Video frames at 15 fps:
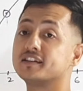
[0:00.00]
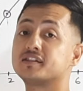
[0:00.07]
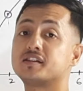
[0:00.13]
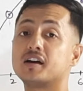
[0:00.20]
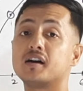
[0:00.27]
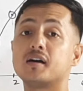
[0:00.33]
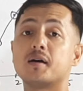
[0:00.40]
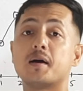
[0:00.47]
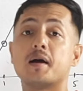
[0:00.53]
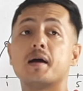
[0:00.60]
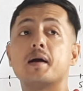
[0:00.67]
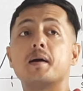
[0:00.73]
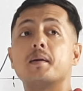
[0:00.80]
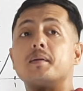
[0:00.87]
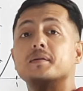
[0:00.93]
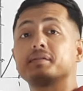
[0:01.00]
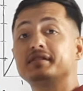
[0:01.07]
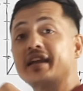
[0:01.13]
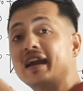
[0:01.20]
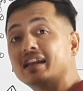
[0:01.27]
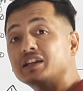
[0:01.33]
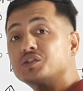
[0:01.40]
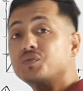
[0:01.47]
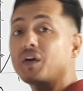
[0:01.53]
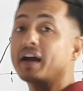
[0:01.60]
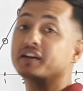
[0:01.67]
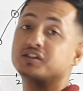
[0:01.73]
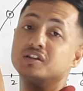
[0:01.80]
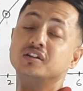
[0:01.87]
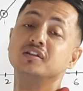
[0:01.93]
is the
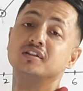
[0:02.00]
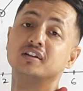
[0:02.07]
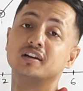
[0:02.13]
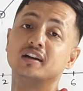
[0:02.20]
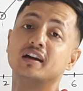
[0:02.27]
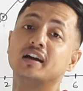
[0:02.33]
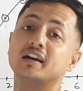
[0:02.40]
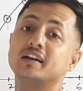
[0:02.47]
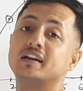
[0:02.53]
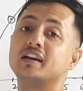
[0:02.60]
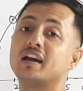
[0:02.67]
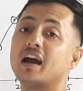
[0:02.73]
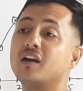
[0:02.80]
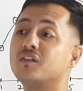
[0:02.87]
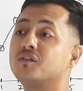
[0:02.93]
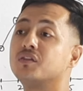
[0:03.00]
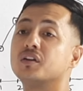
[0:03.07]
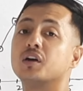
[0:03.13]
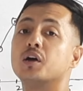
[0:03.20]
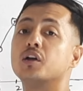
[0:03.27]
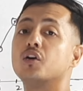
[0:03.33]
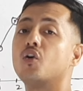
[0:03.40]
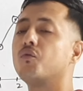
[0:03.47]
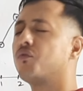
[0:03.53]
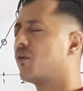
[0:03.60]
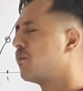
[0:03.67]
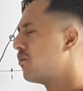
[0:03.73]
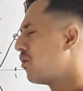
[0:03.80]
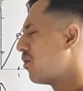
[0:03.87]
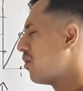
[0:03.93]
satisfaction derived
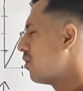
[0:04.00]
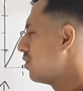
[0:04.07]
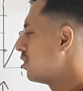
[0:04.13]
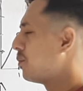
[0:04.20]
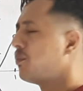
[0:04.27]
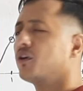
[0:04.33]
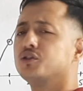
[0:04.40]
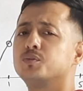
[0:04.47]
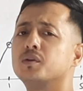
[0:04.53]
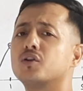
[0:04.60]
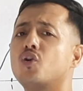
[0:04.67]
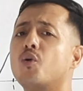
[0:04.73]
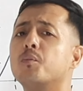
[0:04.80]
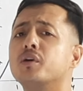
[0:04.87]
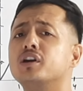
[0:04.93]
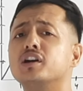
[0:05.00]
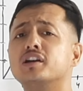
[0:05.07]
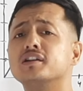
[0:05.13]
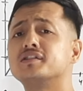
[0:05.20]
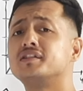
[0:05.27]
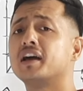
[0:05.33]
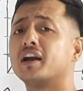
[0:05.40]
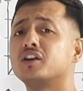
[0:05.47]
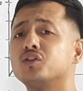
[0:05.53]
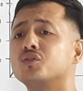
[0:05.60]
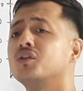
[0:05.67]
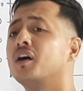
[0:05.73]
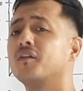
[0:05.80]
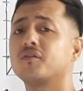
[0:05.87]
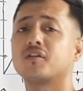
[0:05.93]
from all the possible commodities that
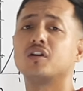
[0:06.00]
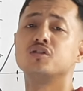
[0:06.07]
you have